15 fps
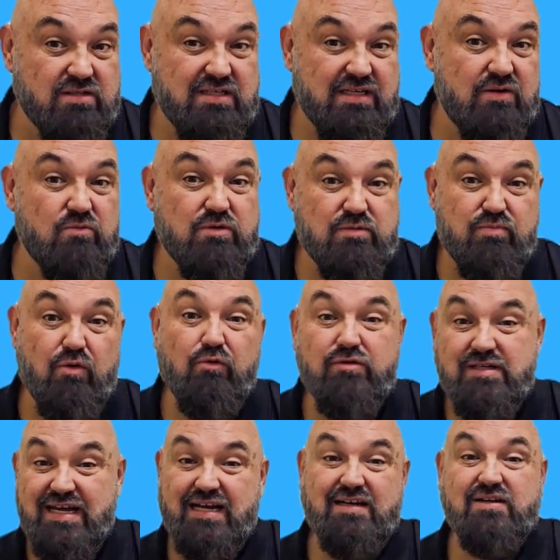and it was both
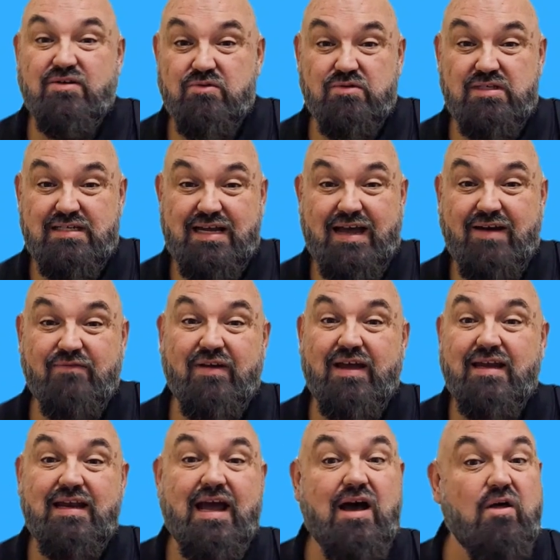technical staff
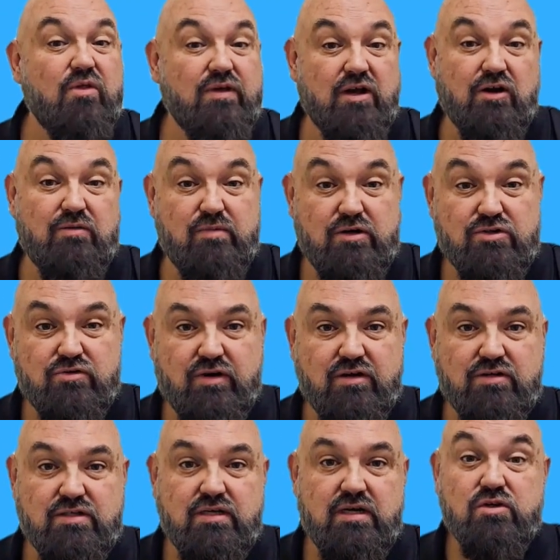and healthcare administrators.